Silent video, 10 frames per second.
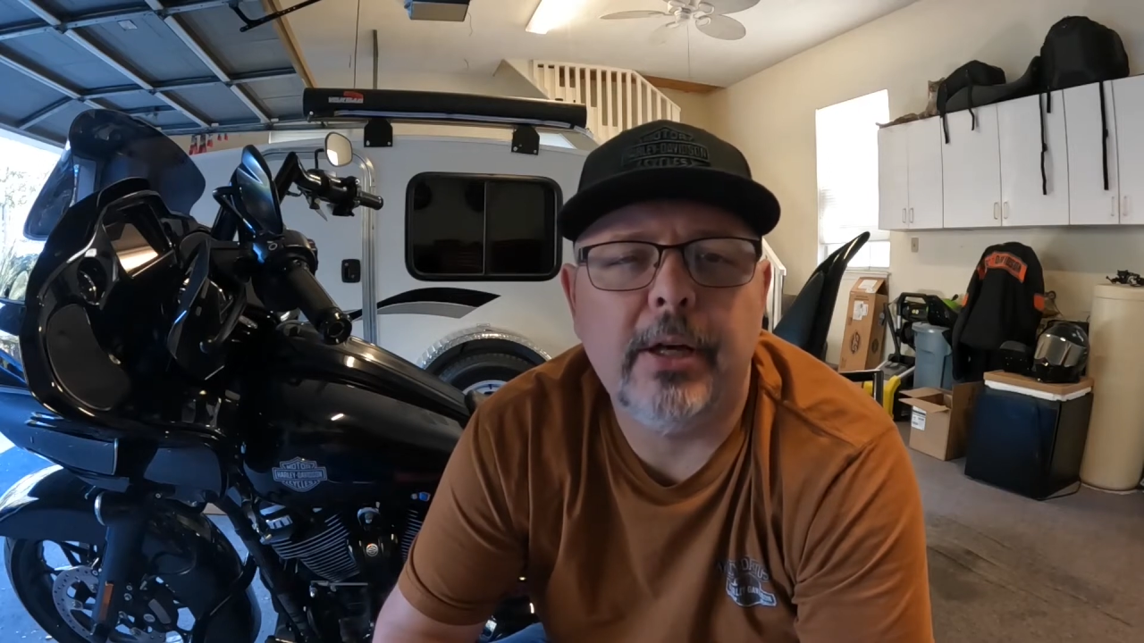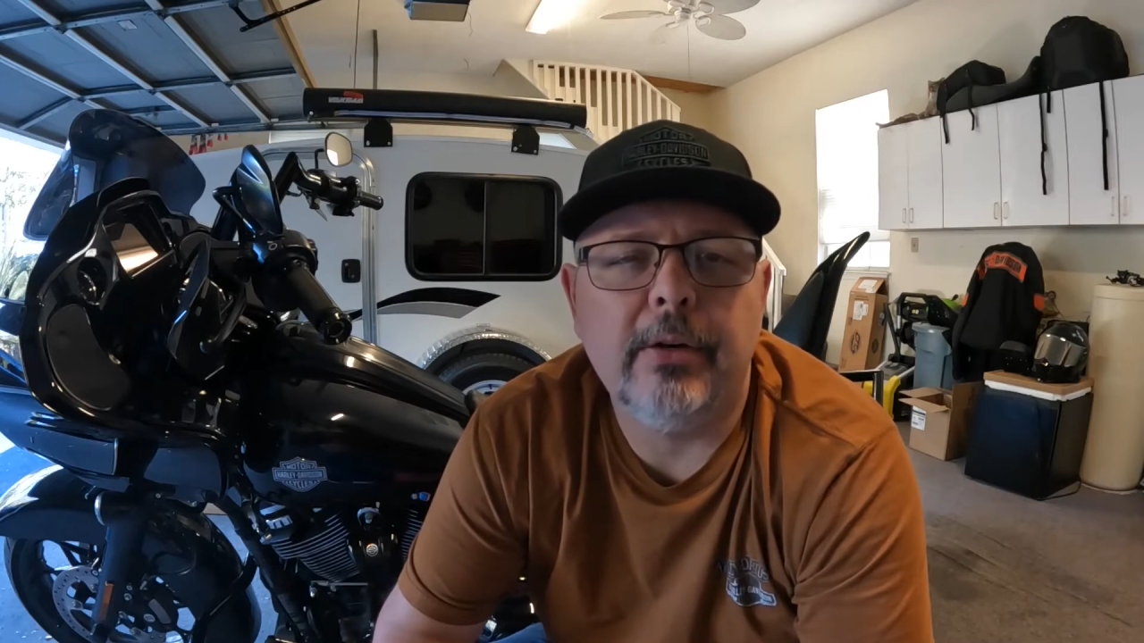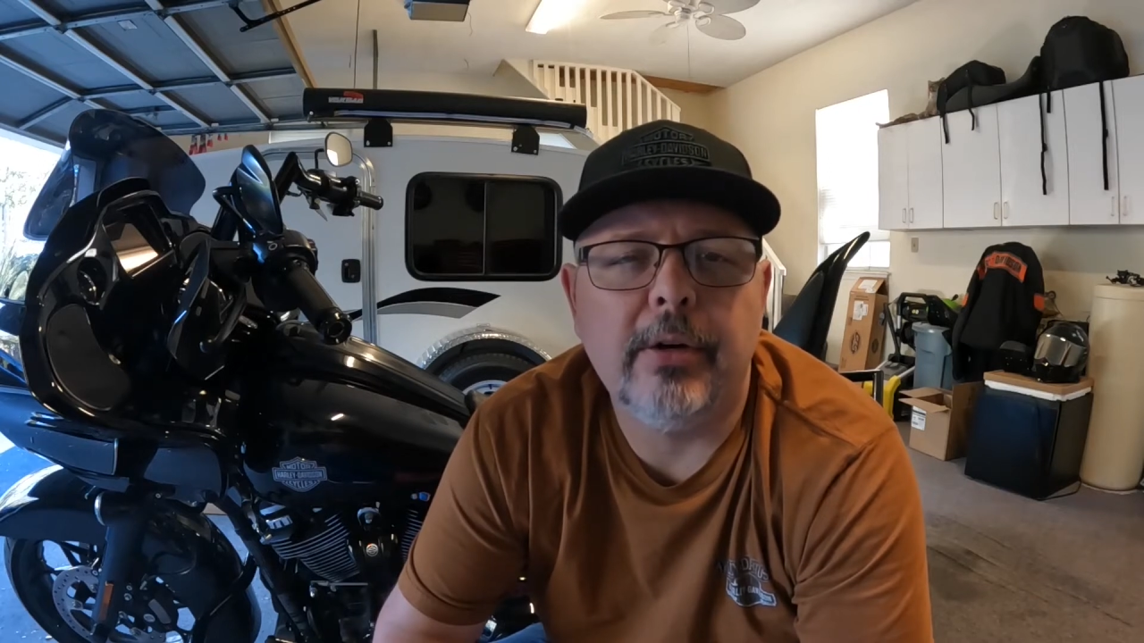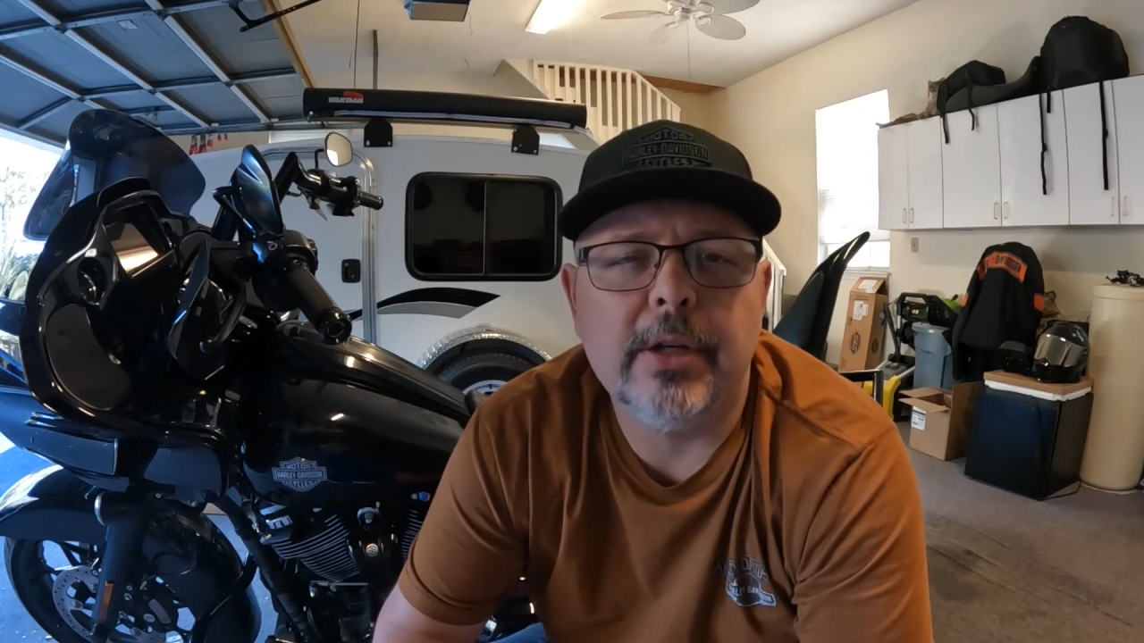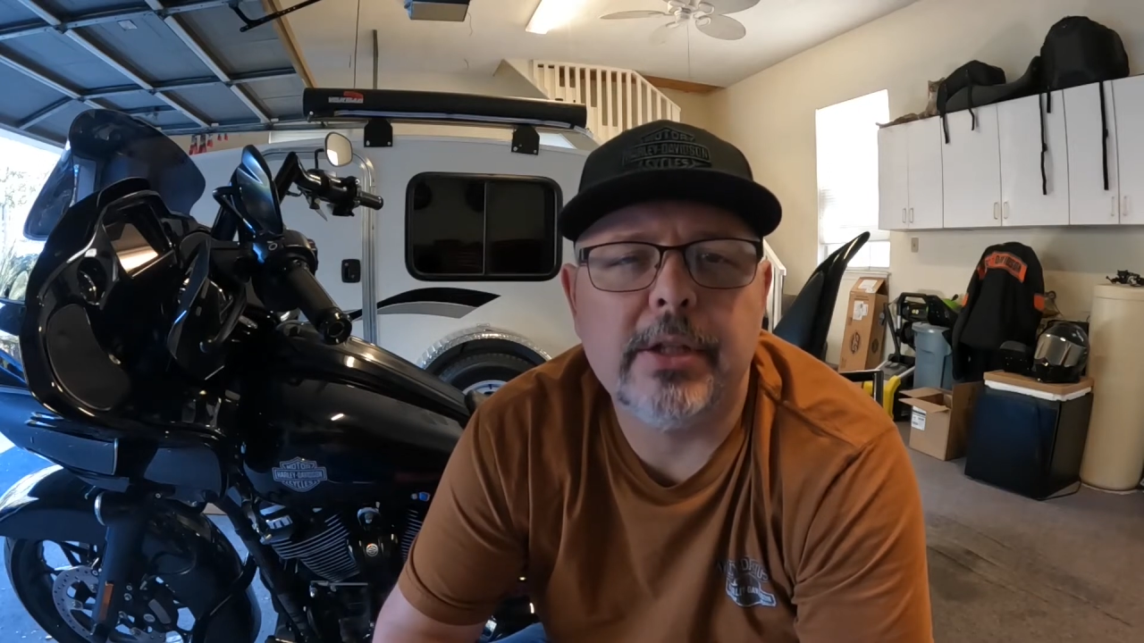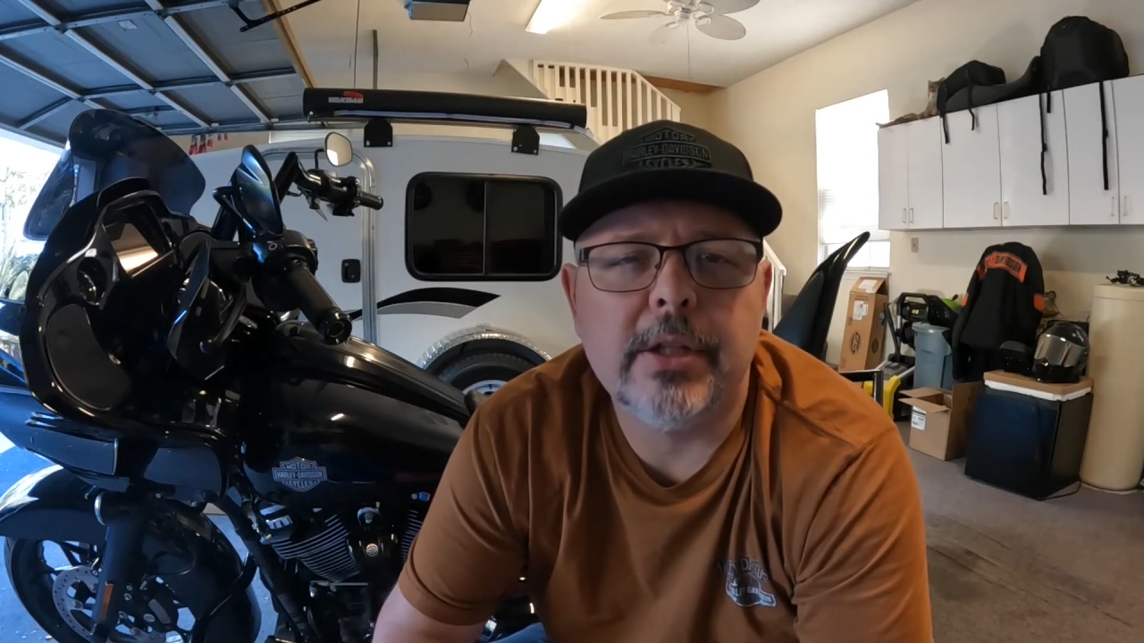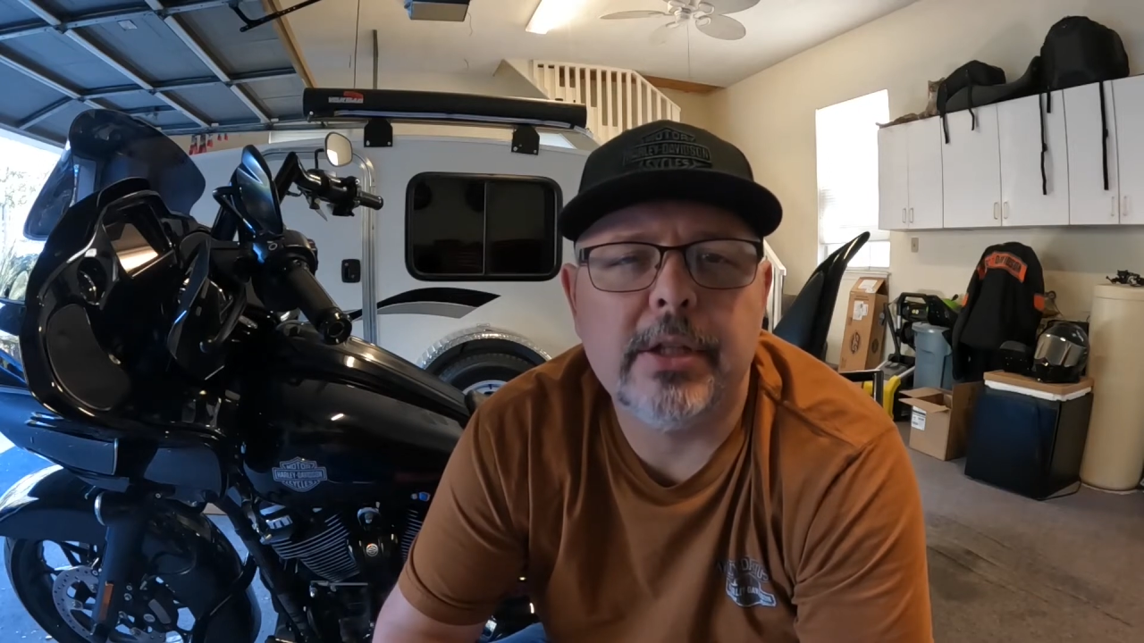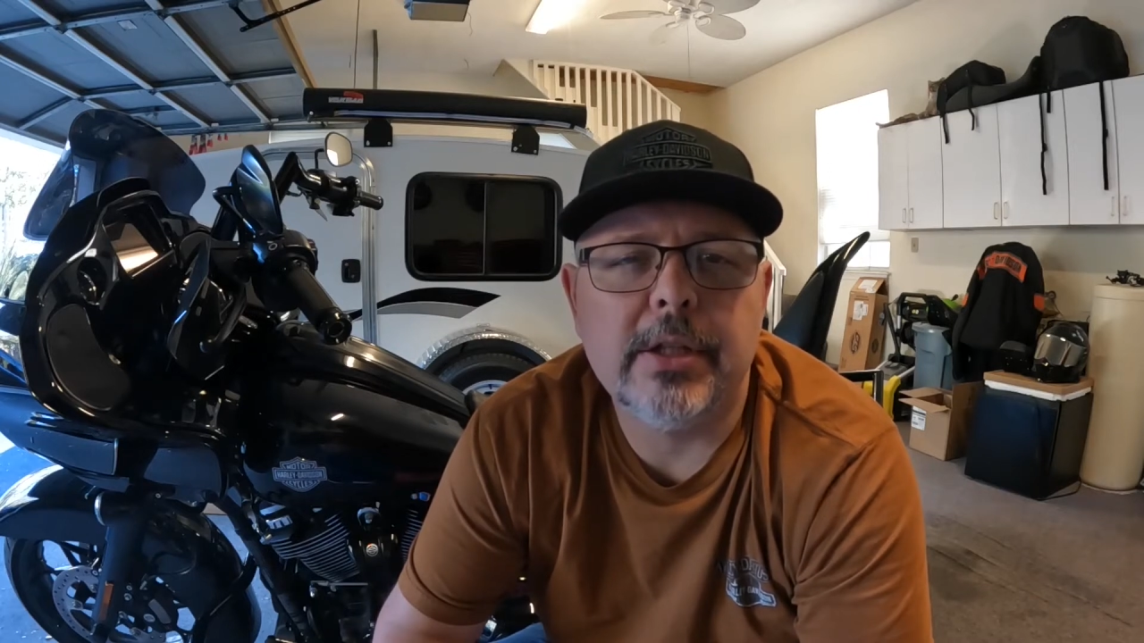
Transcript: interested in